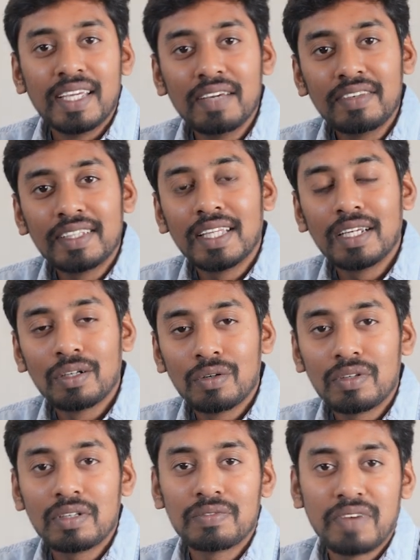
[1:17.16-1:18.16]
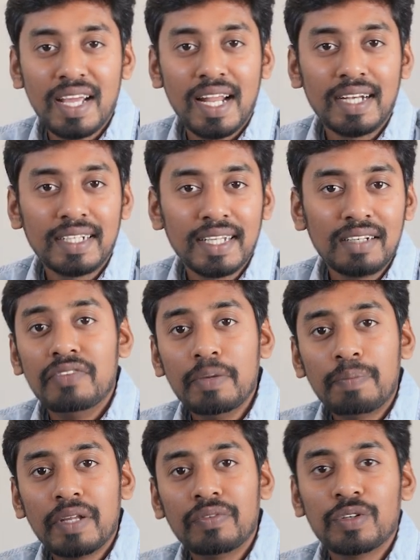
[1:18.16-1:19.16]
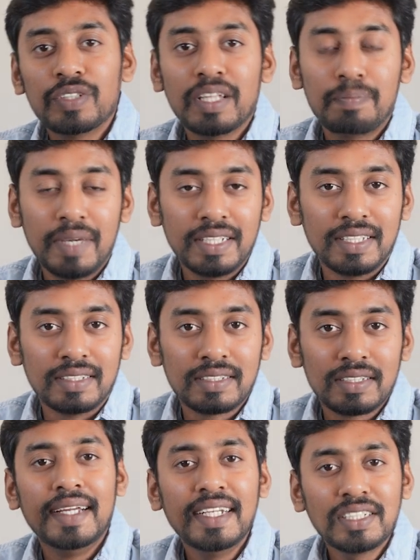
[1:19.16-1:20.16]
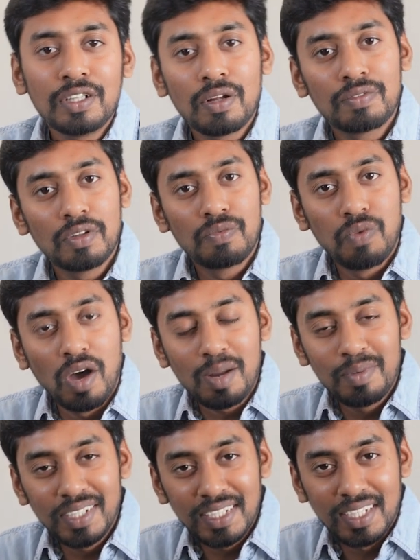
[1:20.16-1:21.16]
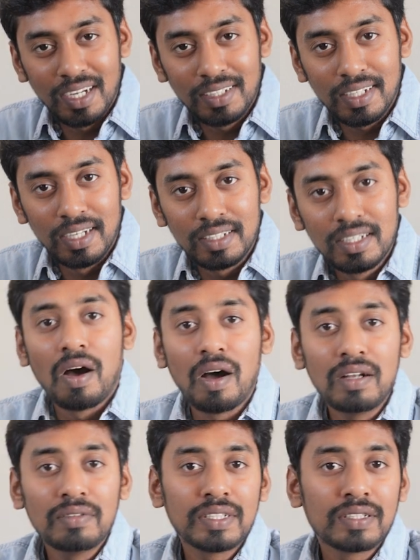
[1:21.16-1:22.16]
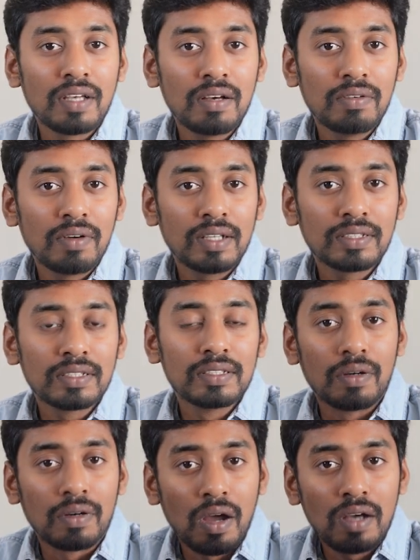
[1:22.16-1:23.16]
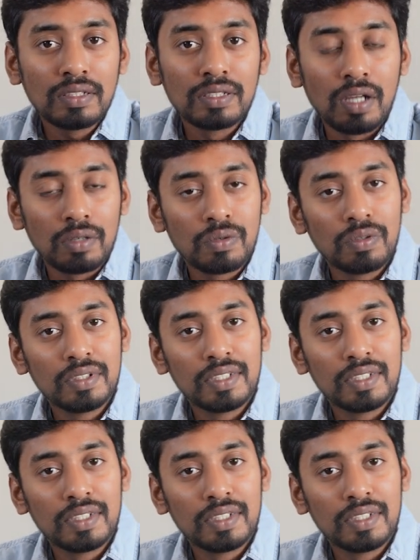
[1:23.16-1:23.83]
everything looked fine until we previewed the pages. Instead of the formatted content, all we saw was raw shortcode